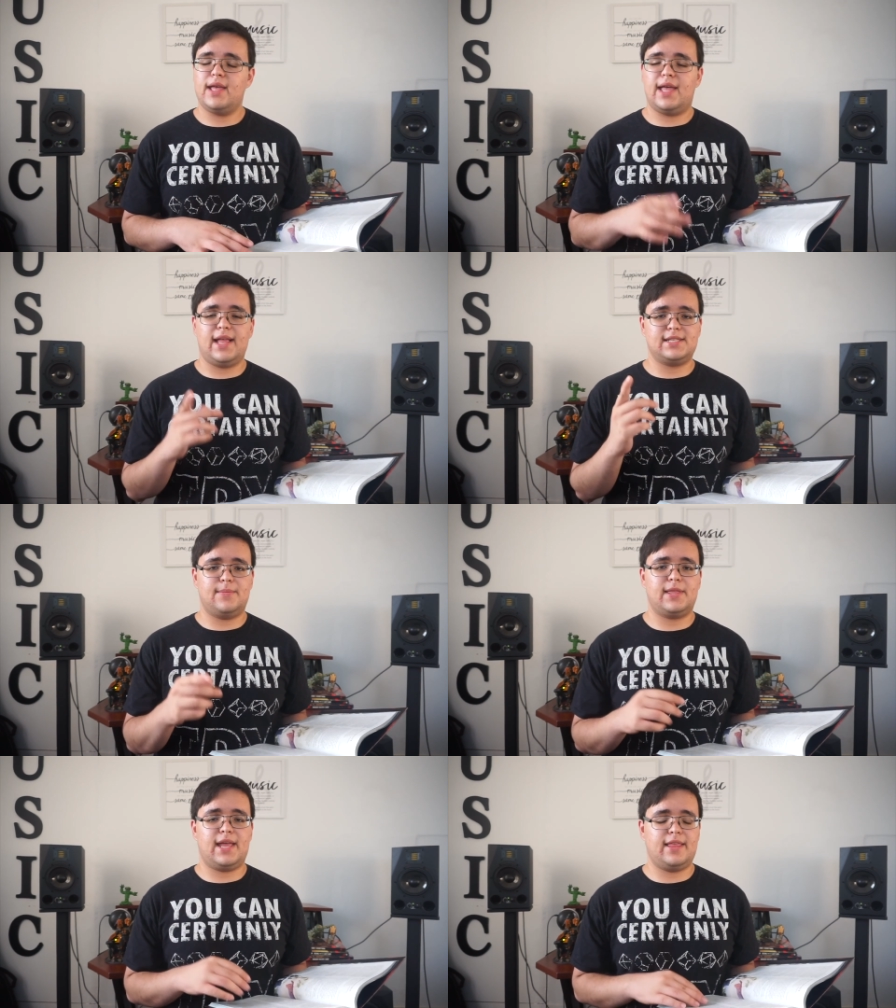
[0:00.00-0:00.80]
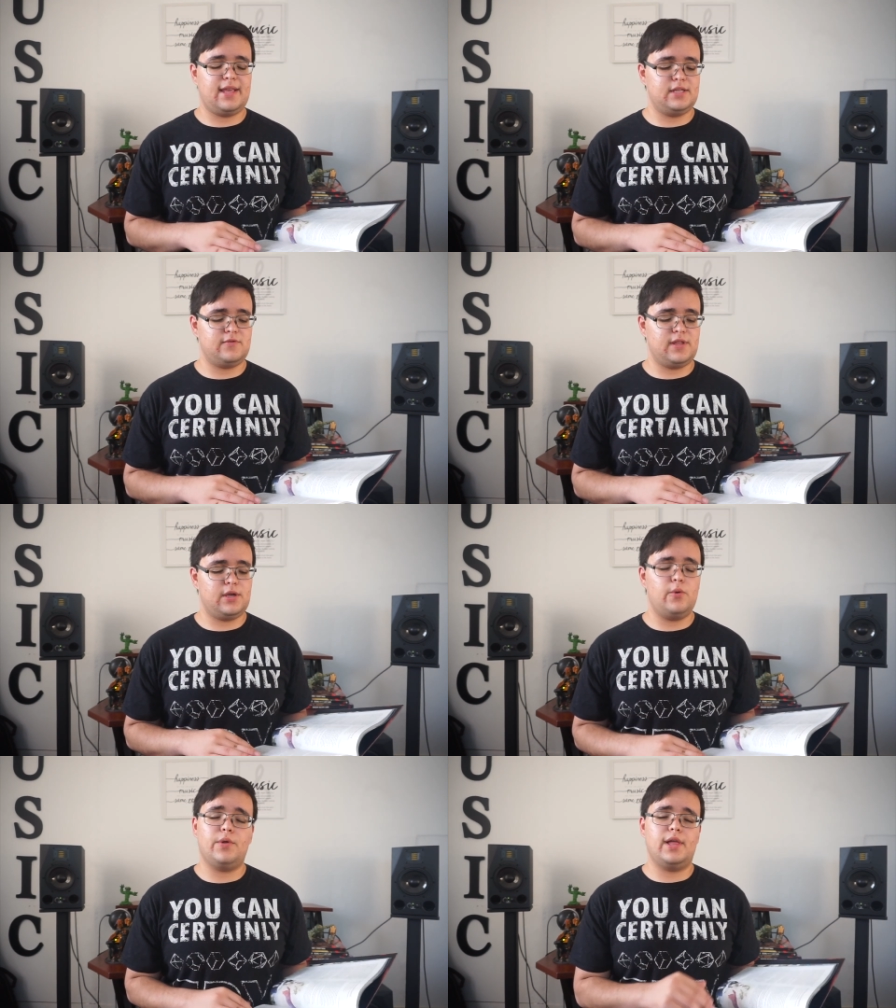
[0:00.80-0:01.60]
And that's something that I think is really
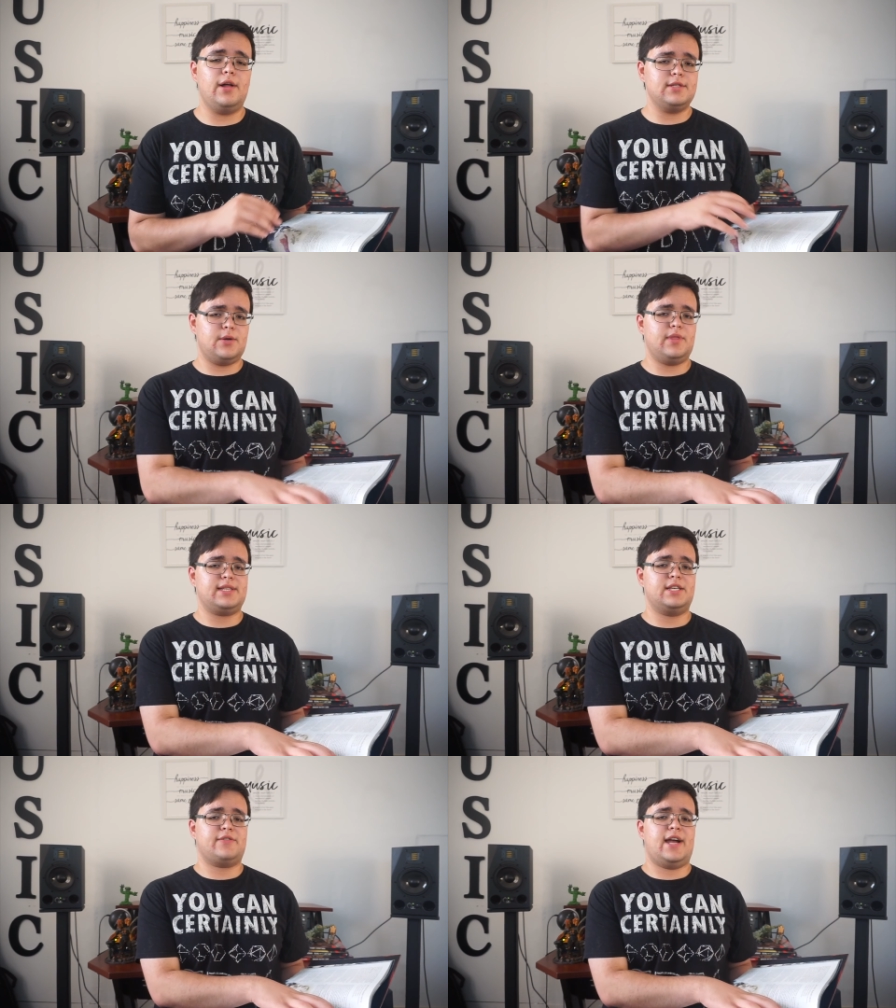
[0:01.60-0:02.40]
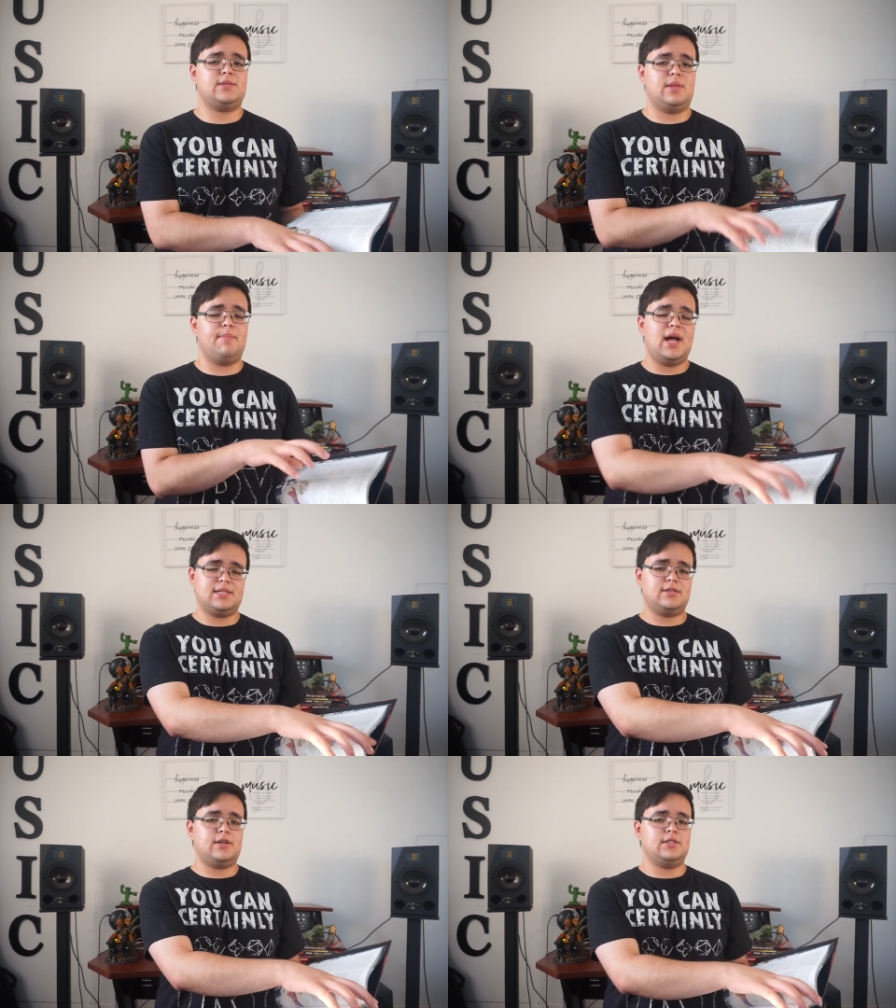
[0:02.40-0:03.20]
cool. Also, this interacts with
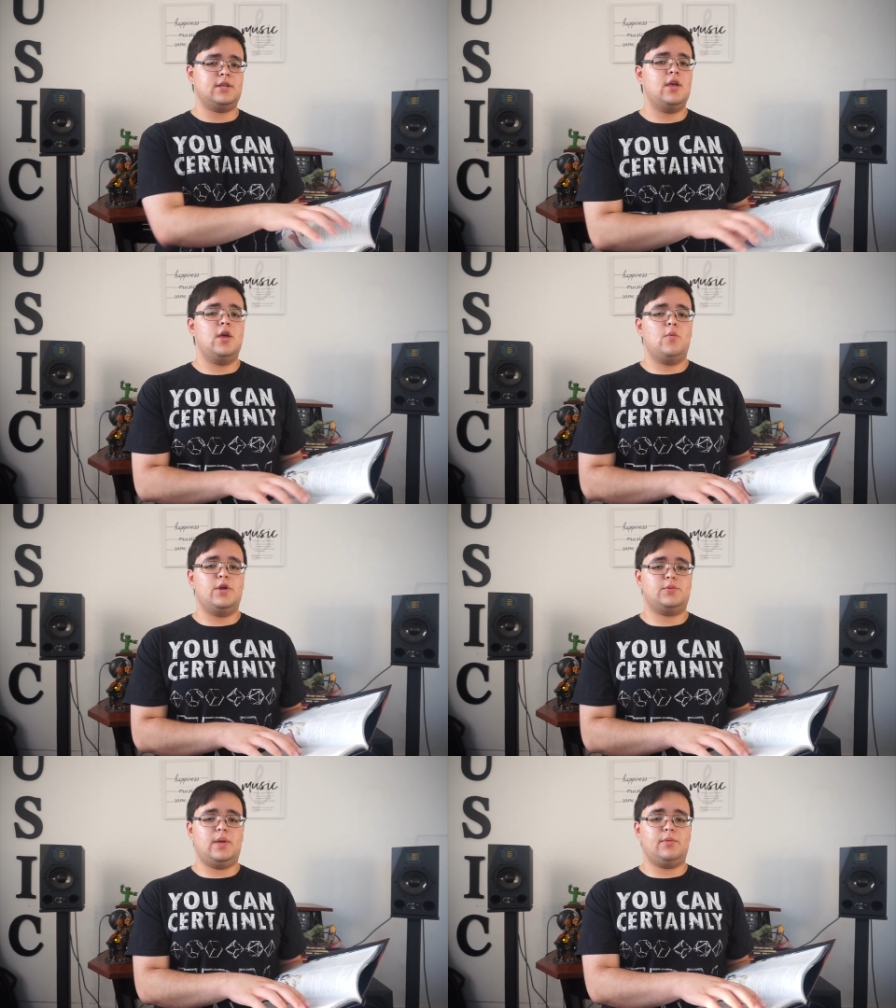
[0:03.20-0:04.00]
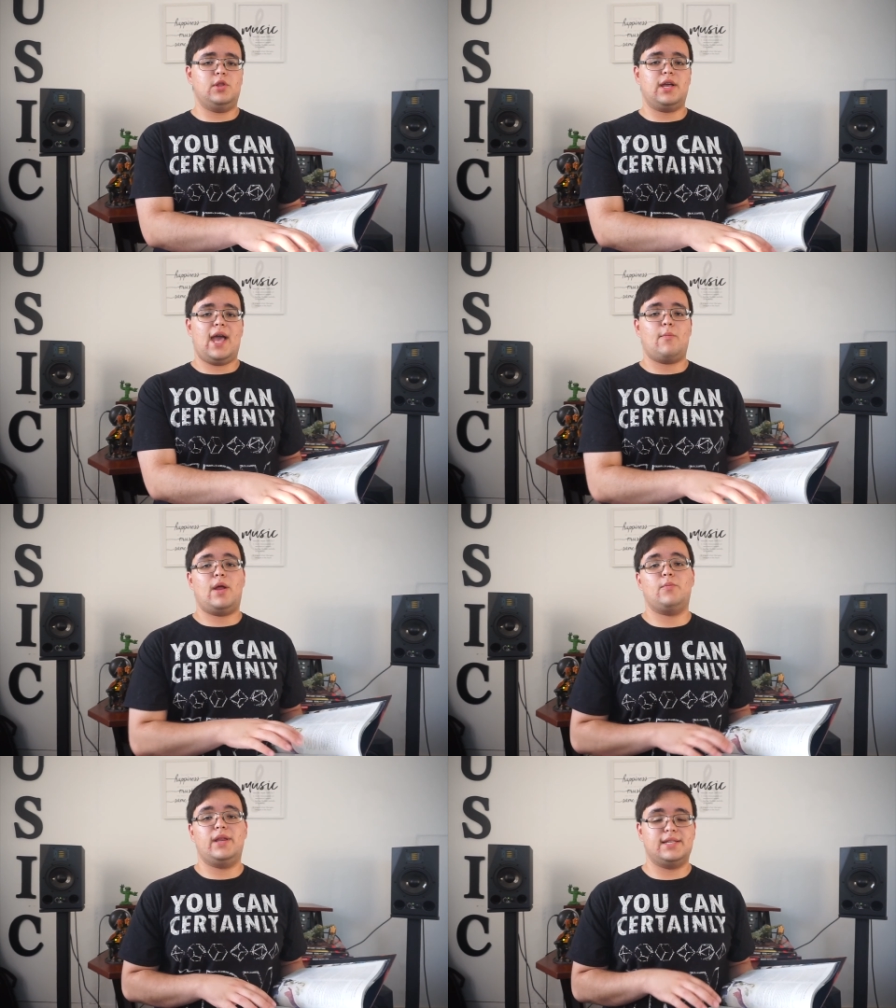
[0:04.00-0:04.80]
monsters, which we will look at
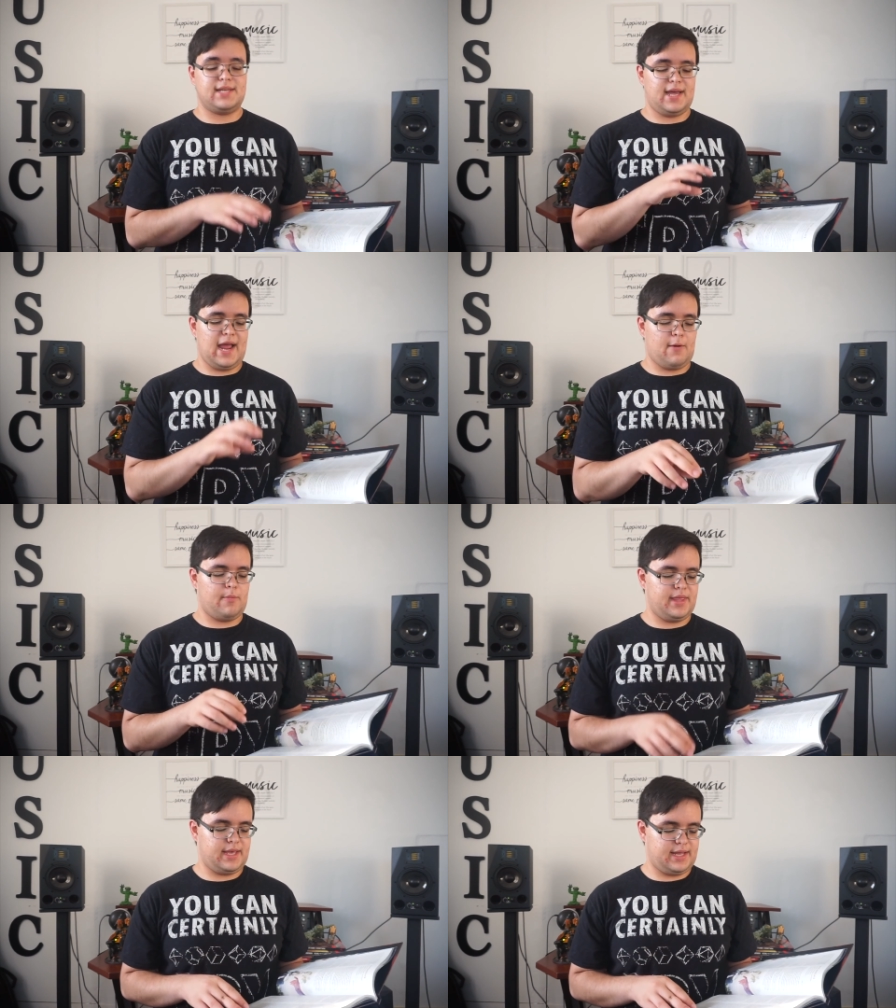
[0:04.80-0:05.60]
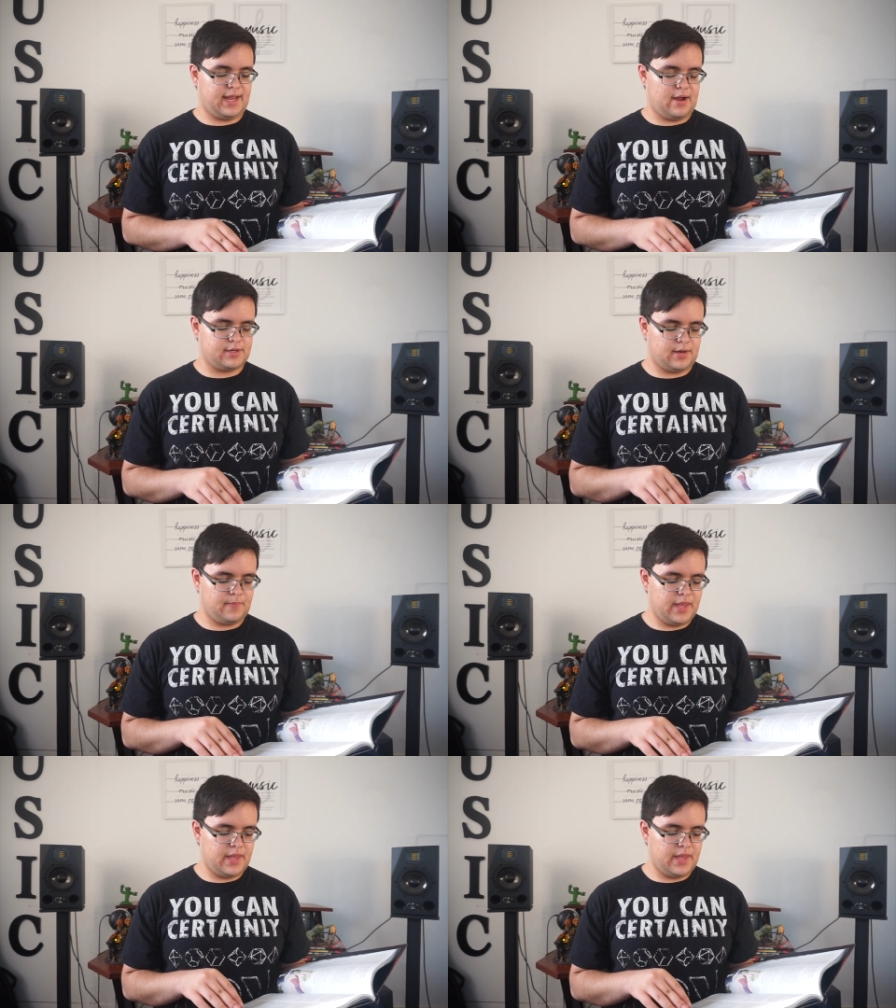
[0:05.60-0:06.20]
when we design our mythic encounter.